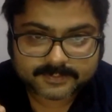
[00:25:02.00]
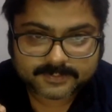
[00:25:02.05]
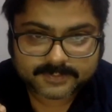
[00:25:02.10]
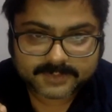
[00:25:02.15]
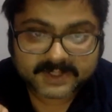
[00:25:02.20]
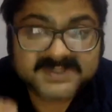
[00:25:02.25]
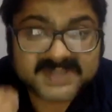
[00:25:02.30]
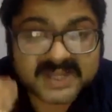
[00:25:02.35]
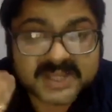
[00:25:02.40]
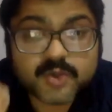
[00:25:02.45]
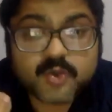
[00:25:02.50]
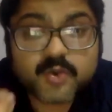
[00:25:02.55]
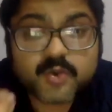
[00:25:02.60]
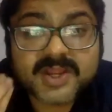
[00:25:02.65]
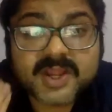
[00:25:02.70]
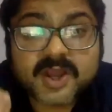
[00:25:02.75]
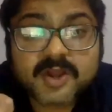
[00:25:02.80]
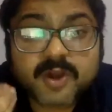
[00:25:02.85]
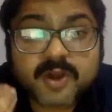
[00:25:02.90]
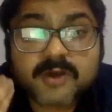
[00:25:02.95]
It's a
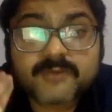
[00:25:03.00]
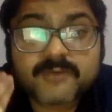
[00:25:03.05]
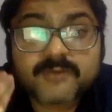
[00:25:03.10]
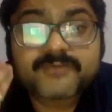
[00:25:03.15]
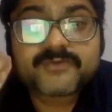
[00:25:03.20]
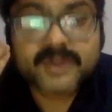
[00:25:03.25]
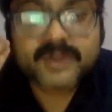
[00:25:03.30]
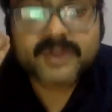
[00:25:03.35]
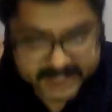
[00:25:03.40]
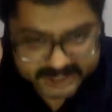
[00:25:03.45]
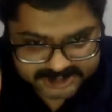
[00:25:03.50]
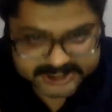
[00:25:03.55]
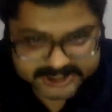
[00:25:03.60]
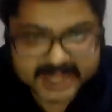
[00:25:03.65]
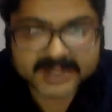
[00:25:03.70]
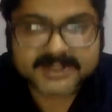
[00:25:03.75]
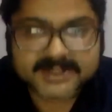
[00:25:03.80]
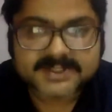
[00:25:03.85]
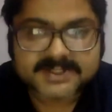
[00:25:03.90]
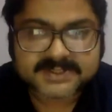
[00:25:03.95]
union of
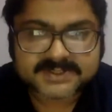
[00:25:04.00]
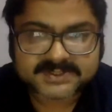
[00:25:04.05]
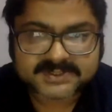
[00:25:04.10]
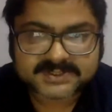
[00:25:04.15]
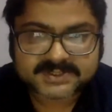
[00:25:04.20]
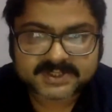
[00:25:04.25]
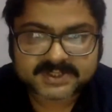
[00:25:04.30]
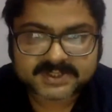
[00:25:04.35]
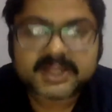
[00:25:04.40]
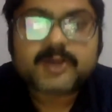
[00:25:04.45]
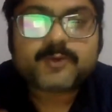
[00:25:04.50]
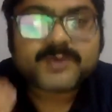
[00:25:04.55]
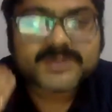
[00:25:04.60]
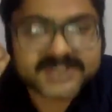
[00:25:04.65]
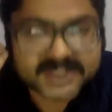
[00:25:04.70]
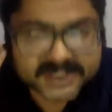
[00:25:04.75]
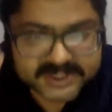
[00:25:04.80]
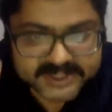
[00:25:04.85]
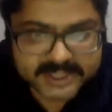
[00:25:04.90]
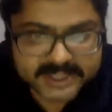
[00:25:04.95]
nationalities,
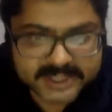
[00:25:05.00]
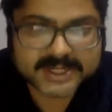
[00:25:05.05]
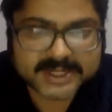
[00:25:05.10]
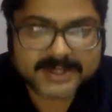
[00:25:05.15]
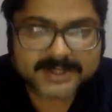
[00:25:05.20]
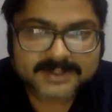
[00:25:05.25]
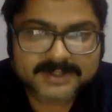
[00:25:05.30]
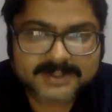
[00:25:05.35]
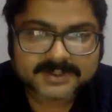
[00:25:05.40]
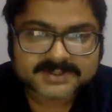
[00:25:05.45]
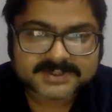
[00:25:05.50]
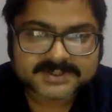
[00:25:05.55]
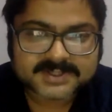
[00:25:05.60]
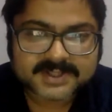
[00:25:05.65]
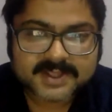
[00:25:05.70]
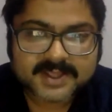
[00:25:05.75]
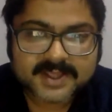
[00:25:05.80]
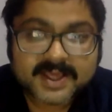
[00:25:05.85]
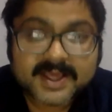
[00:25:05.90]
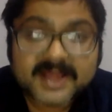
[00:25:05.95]
linguistic nationalities.
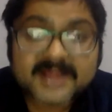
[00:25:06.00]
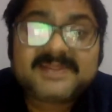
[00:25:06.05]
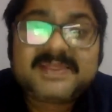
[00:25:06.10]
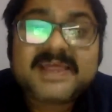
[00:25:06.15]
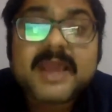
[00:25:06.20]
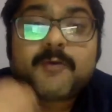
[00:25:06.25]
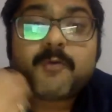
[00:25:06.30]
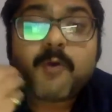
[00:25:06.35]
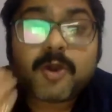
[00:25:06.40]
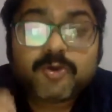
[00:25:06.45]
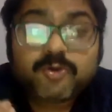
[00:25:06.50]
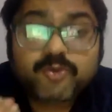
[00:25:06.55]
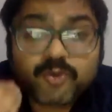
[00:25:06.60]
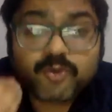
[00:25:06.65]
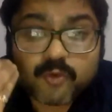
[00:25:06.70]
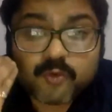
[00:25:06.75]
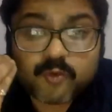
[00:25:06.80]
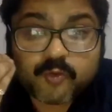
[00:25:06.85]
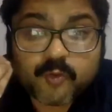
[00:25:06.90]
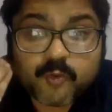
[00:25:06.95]
They want
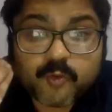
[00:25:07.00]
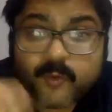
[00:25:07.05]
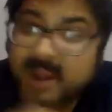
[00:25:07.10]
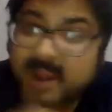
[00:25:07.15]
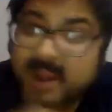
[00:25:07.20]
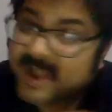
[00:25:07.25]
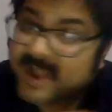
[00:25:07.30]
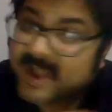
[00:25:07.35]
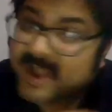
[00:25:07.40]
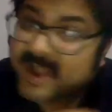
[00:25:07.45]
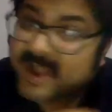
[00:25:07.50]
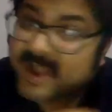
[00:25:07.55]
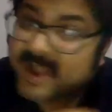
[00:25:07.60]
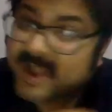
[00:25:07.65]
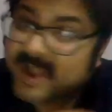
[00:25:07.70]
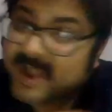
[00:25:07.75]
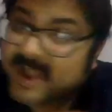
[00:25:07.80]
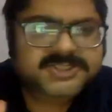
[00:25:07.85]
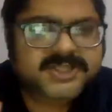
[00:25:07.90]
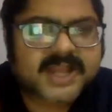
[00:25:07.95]
to, where
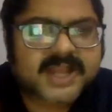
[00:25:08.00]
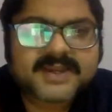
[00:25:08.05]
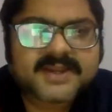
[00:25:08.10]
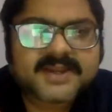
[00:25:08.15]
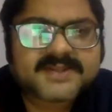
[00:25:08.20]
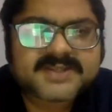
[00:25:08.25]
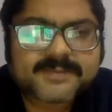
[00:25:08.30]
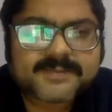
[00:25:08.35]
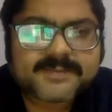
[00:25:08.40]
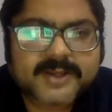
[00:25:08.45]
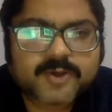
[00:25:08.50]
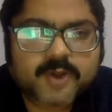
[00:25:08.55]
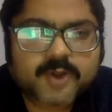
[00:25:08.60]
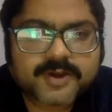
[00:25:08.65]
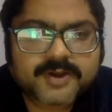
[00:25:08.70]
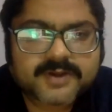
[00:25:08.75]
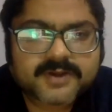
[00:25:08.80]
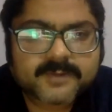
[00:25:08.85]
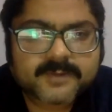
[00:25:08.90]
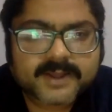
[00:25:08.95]
every nationality is a
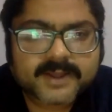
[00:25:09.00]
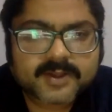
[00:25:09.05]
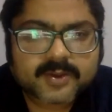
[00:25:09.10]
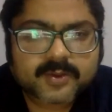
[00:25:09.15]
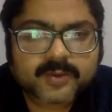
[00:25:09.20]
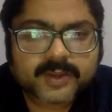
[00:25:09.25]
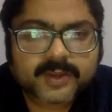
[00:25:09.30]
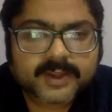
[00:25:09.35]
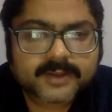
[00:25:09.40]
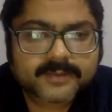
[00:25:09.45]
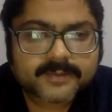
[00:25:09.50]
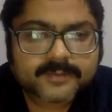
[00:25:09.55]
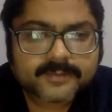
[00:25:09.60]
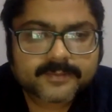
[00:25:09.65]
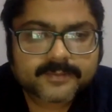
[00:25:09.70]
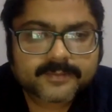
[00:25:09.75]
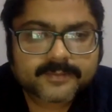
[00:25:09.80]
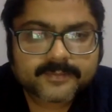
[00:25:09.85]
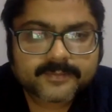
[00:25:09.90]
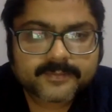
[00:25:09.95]
minority, by the way.
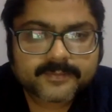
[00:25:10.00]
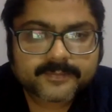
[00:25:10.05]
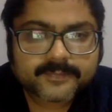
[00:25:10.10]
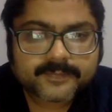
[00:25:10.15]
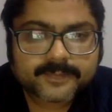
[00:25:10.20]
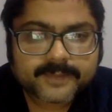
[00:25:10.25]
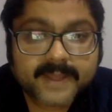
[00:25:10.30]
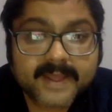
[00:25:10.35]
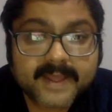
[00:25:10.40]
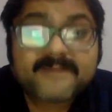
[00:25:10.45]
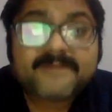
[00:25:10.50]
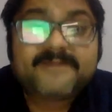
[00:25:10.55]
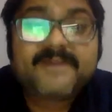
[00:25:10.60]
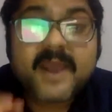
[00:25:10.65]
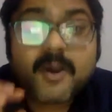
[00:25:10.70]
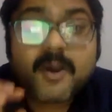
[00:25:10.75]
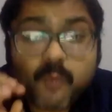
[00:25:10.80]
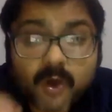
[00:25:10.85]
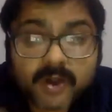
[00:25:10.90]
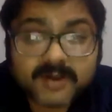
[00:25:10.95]
They
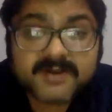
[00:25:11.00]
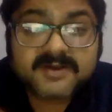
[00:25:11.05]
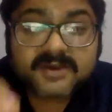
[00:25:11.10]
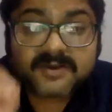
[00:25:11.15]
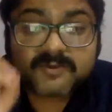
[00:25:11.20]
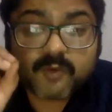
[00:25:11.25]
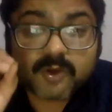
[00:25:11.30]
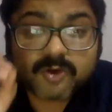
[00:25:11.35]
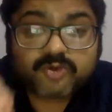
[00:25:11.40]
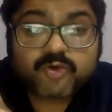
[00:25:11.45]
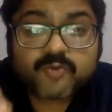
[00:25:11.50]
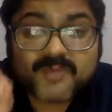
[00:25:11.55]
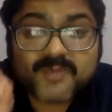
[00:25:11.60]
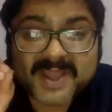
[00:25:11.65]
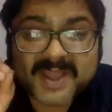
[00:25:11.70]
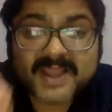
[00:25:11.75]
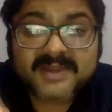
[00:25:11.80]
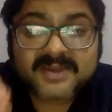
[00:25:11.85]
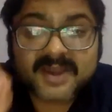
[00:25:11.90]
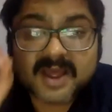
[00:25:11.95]
want it, want to
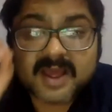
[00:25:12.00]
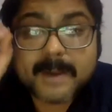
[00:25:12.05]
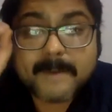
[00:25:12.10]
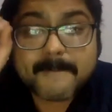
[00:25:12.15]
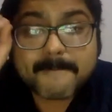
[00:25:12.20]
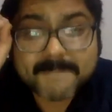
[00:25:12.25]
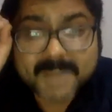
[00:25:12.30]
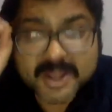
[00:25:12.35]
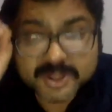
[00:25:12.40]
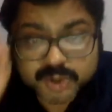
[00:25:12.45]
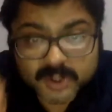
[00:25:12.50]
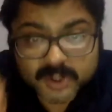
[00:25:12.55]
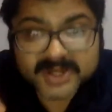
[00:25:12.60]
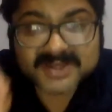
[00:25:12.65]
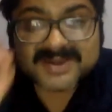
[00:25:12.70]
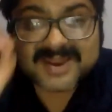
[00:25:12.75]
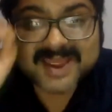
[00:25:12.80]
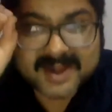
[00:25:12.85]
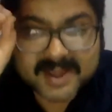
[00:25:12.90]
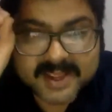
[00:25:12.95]
make it a
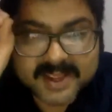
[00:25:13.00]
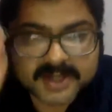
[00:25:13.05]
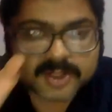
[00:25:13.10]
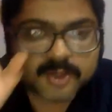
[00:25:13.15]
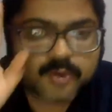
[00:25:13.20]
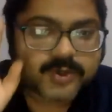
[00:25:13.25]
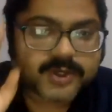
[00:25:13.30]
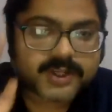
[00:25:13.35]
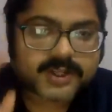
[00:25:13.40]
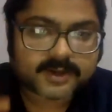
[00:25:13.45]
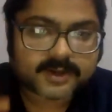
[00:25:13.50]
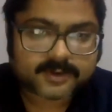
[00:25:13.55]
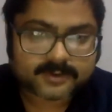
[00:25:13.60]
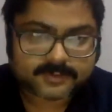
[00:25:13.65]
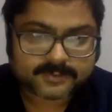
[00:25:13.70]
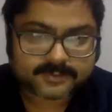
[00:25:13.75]
majoritarian union,